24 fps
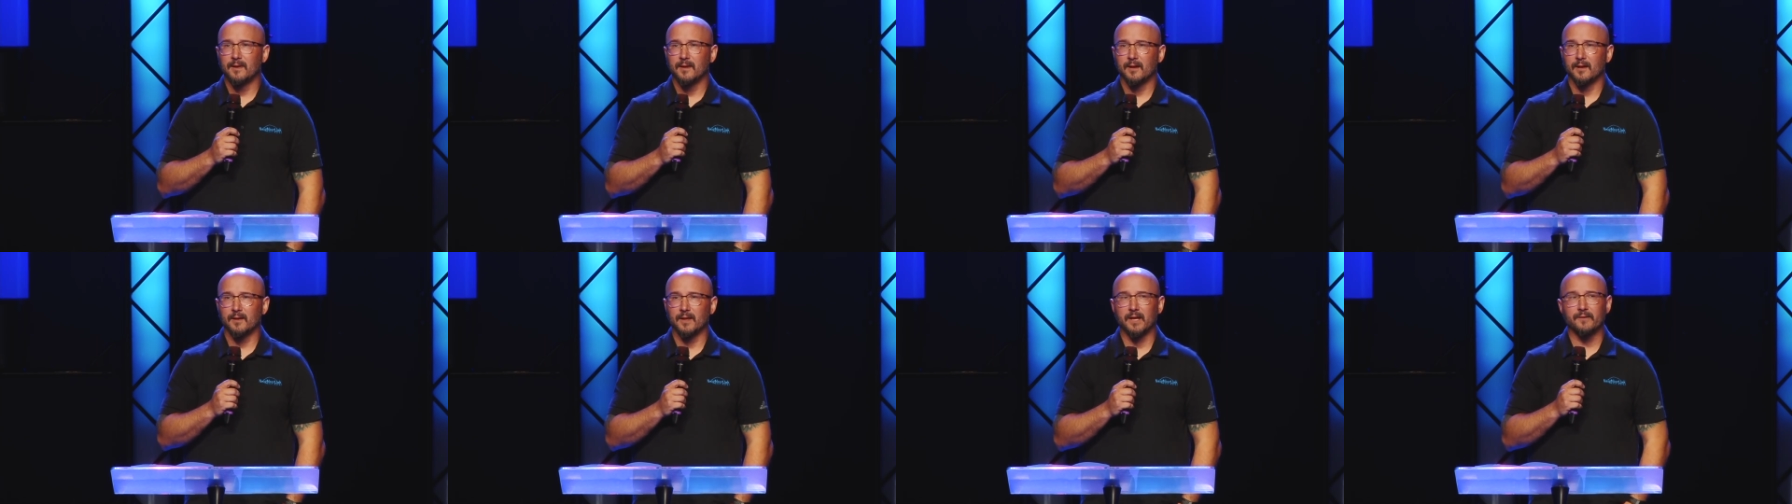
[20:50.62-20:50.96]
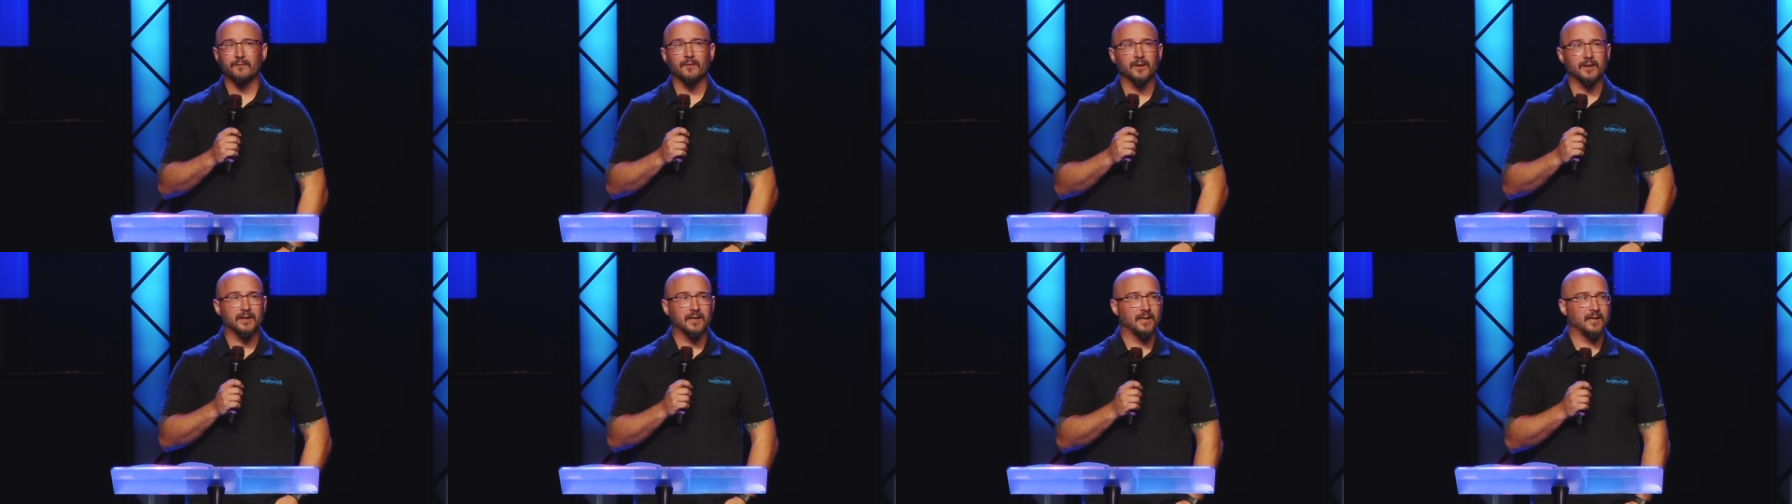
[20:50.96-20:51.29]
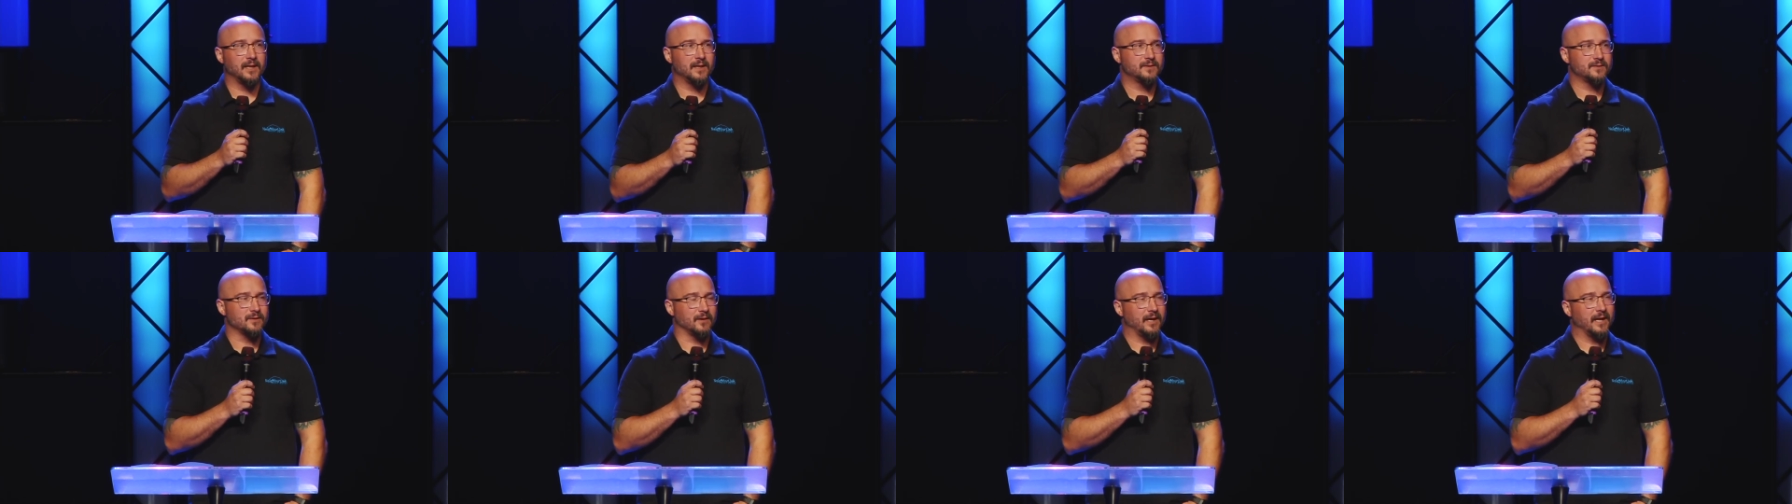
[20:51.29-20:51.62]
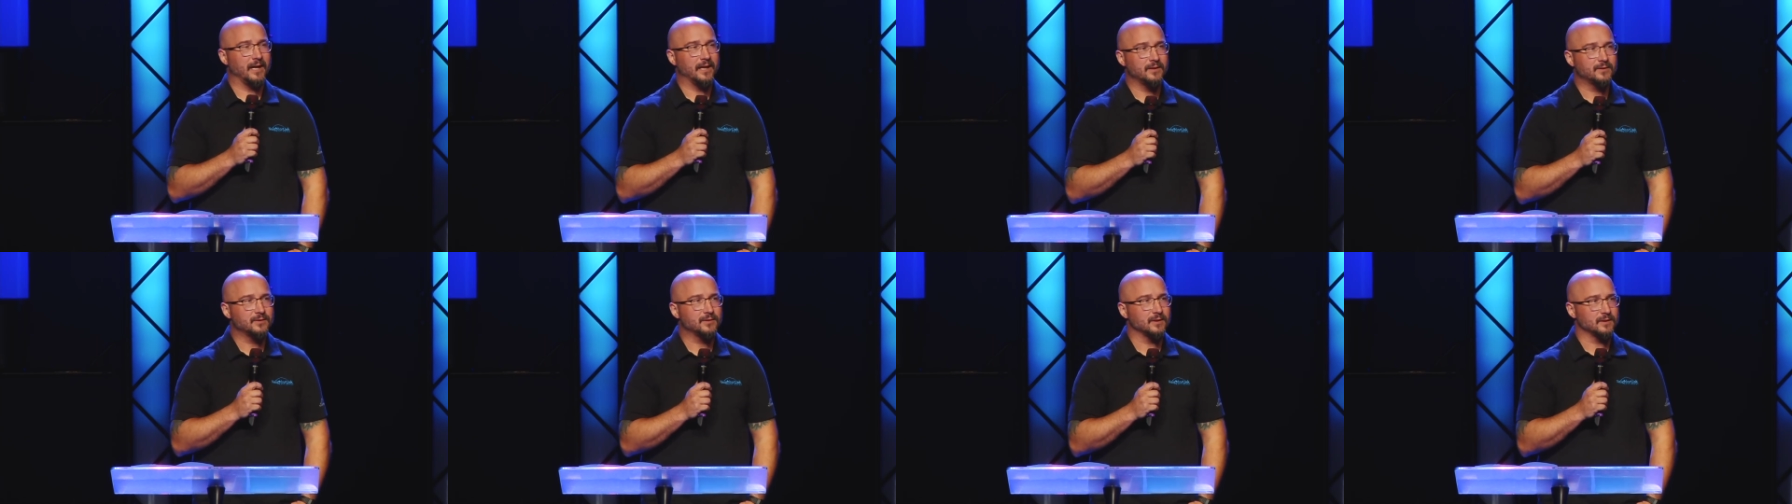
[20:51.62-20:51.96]
A lot of our kids are
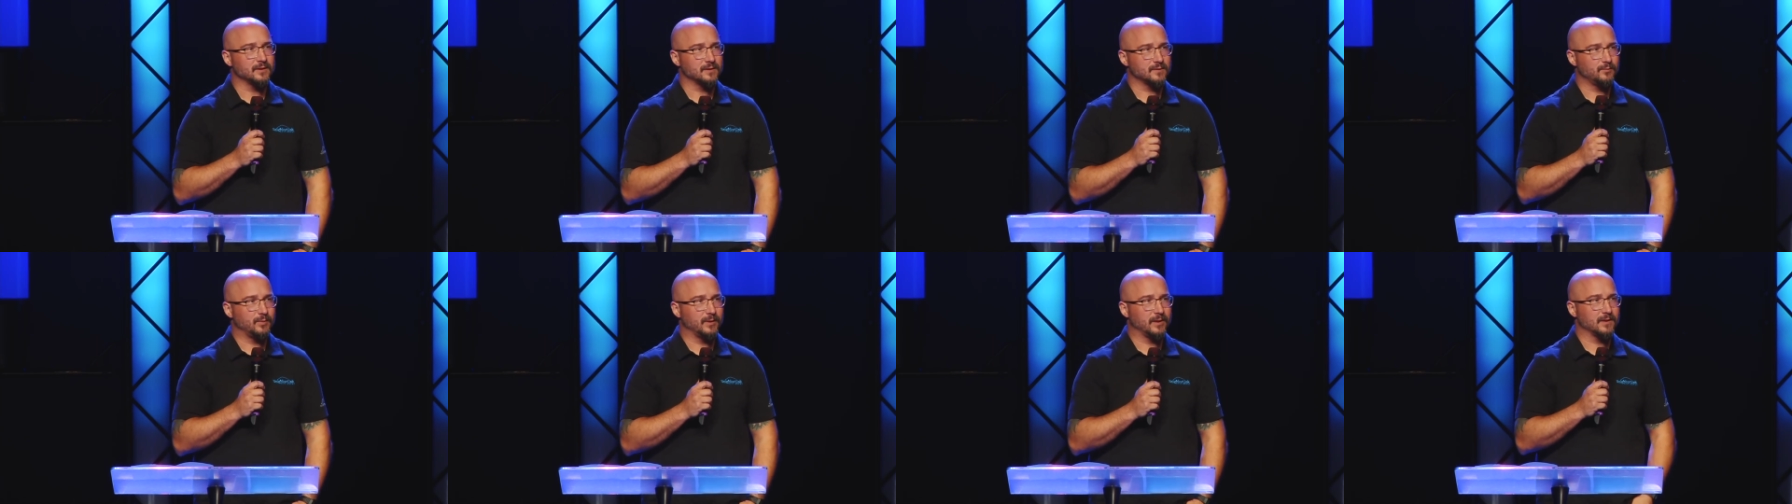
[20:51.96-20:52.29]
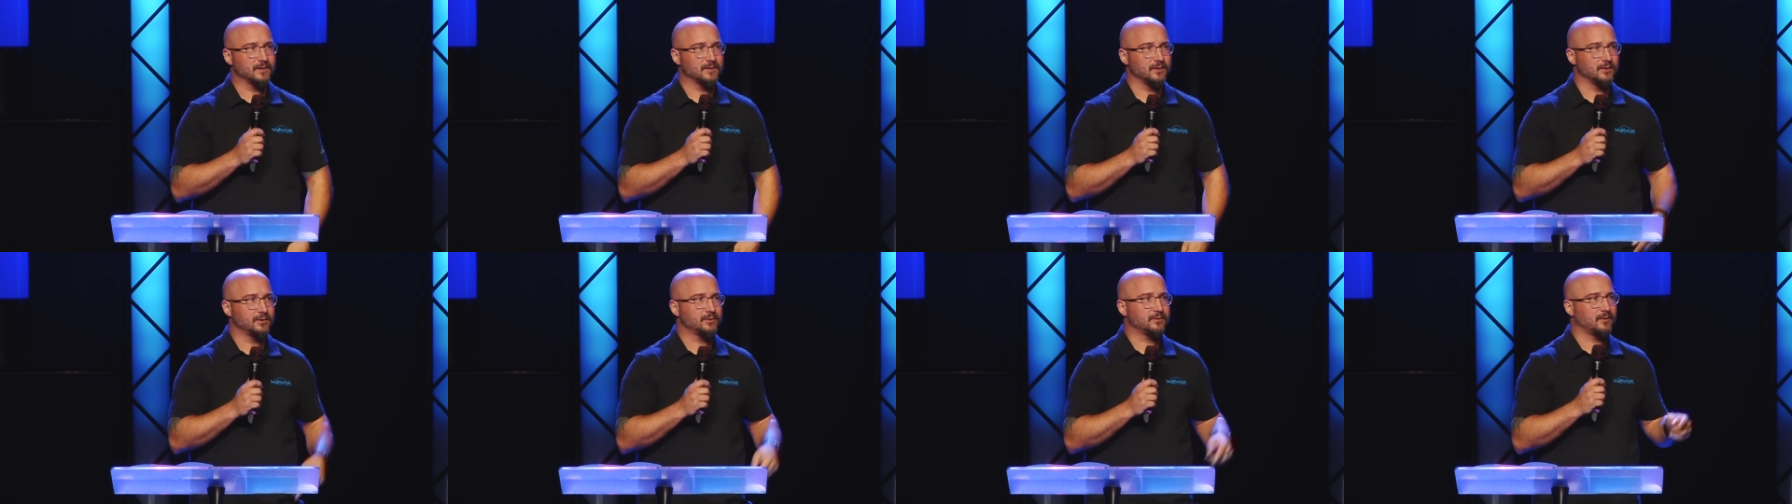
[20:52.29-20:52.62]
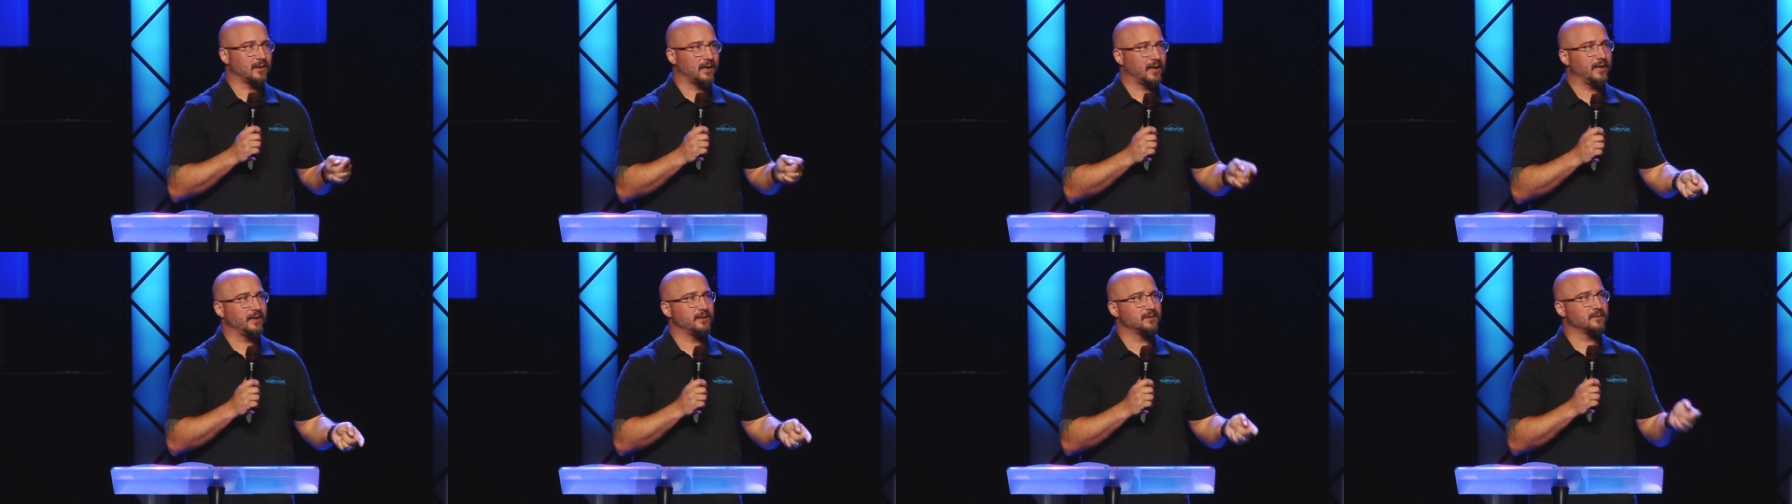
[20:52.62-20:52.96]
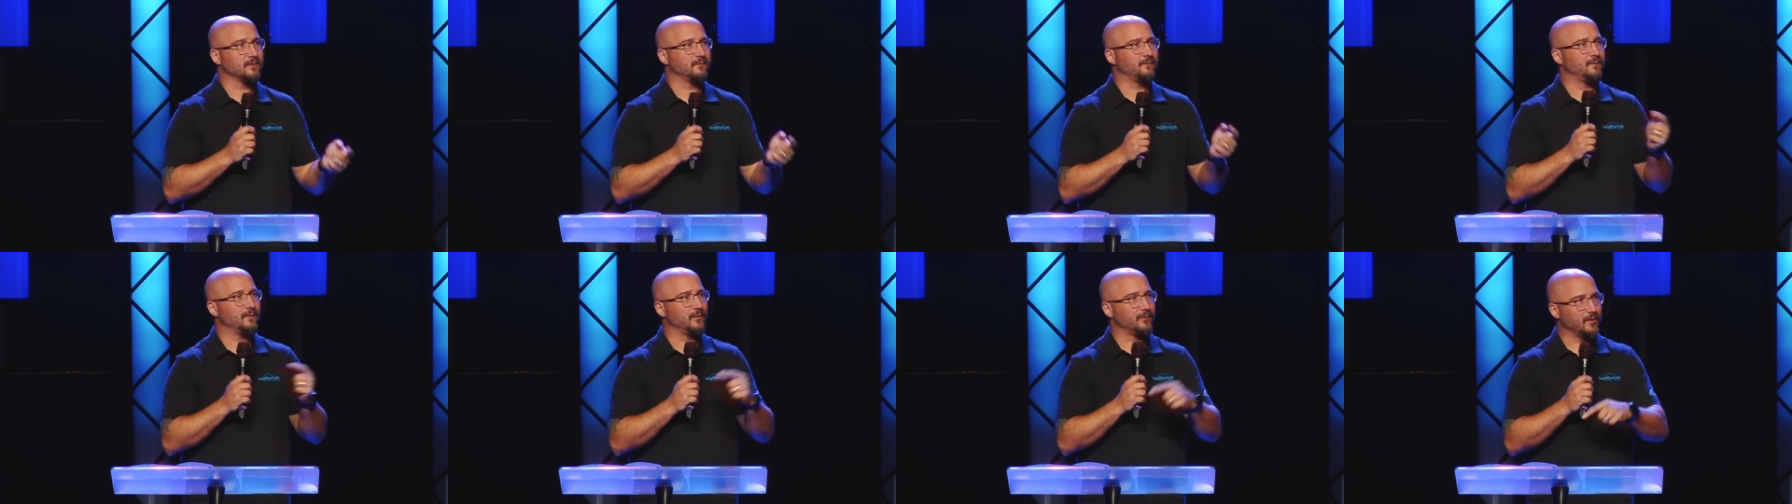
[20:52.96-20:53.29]
anxious because they're trying to
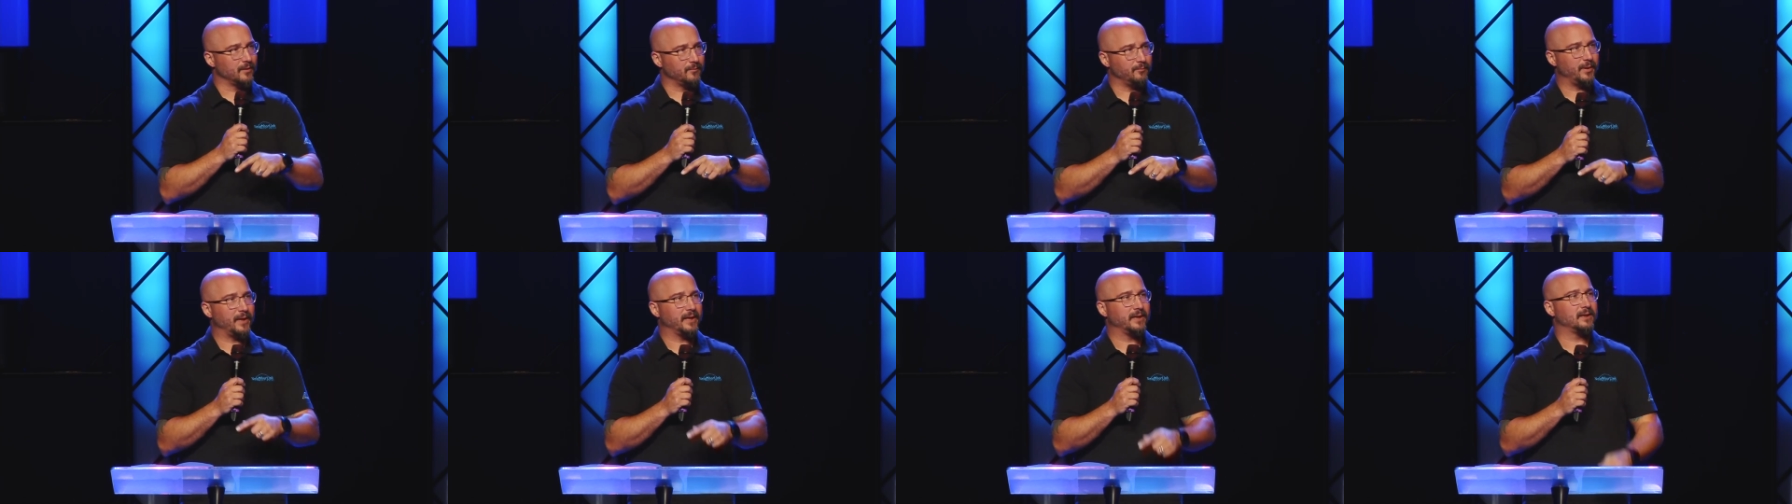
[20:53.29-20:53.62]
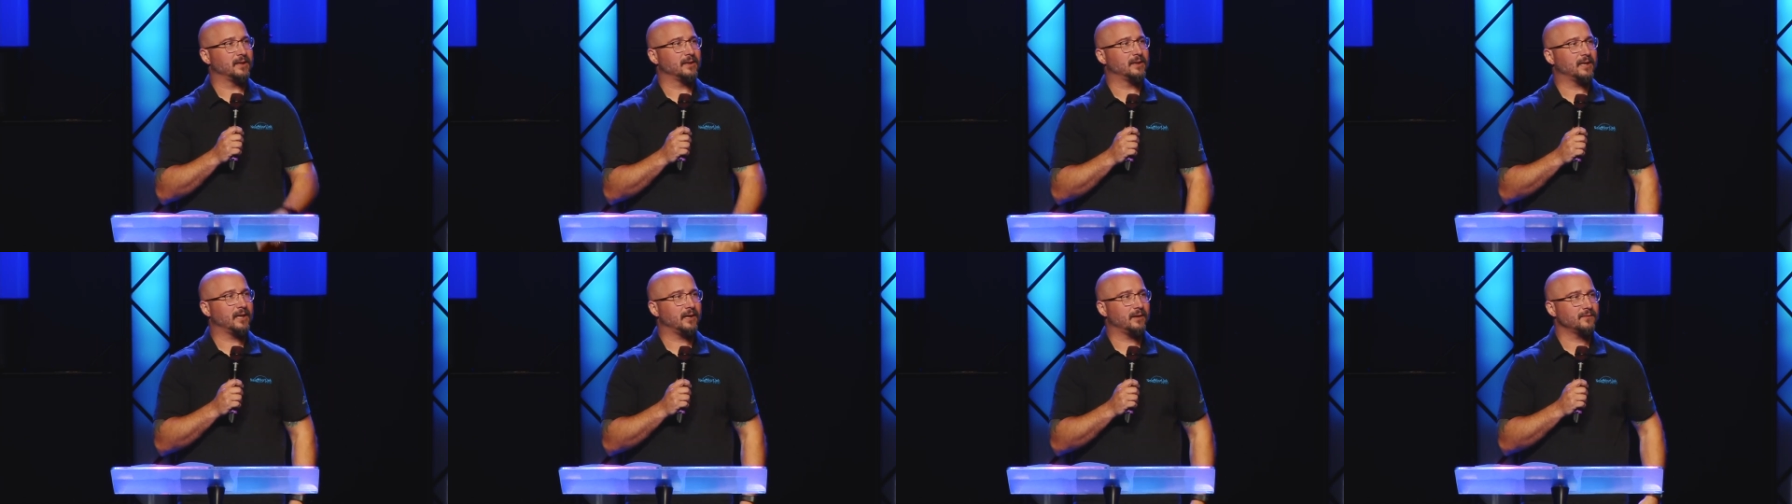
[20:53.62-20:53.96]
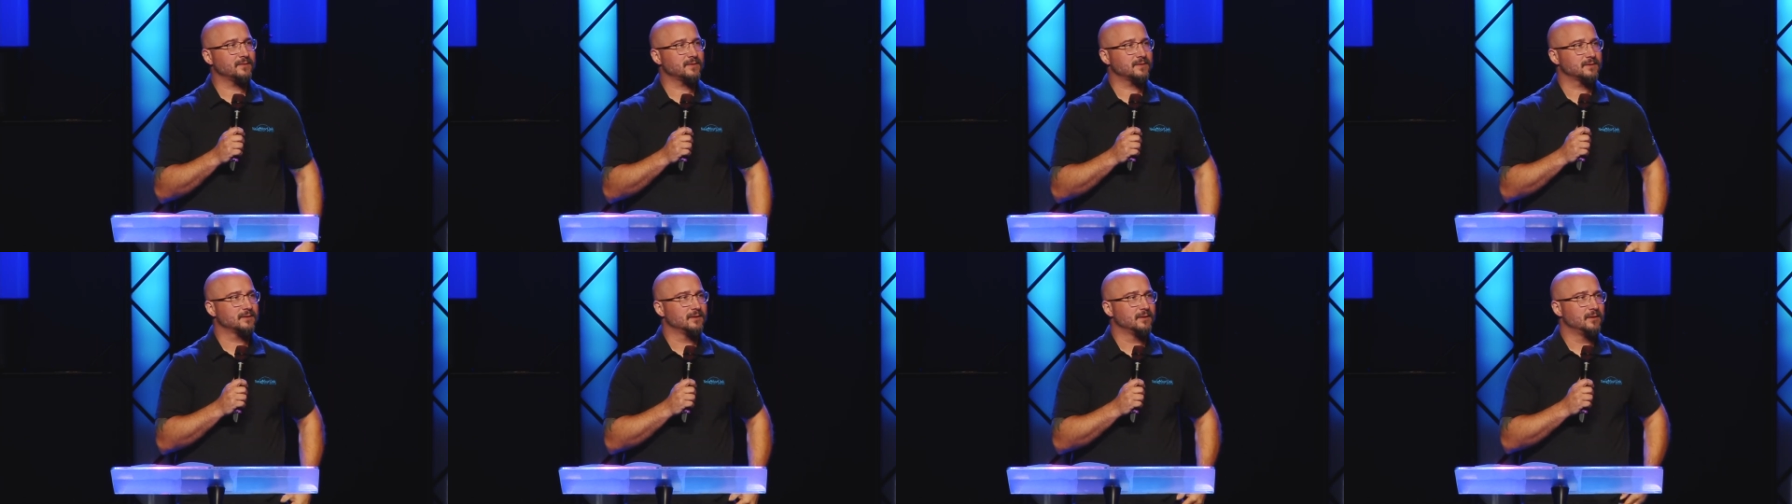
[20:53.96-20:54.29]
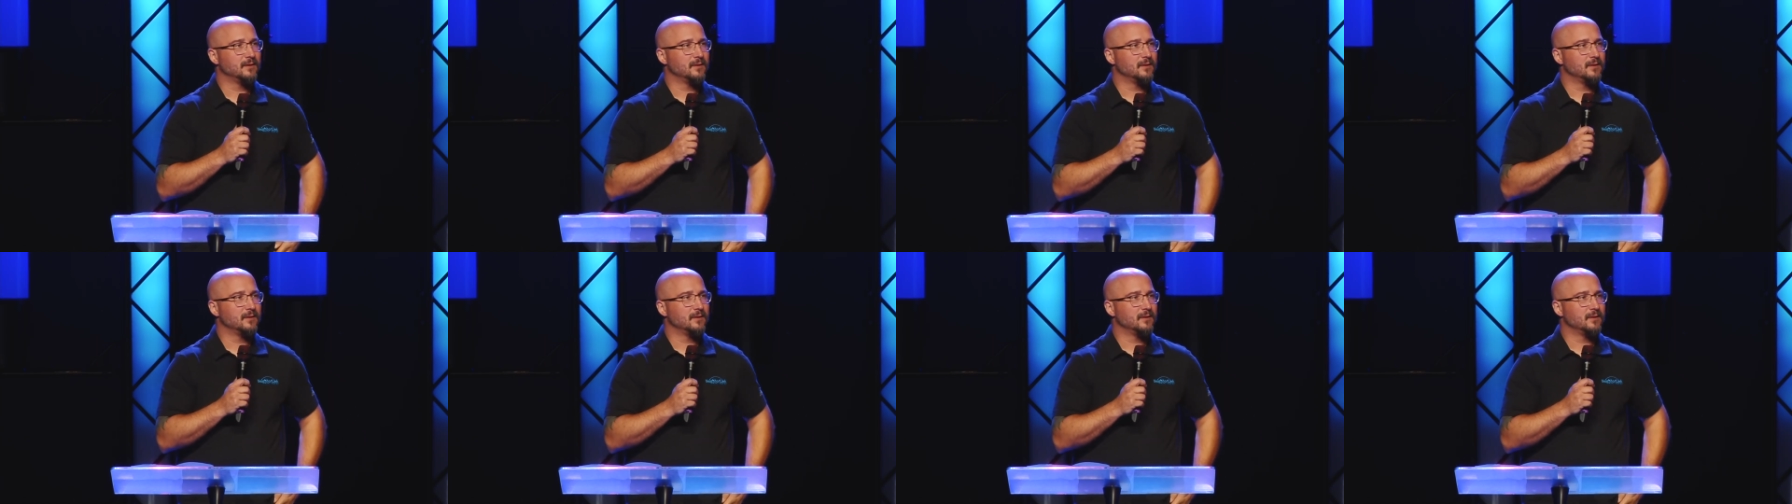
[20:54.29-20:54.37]
fill their bank accounts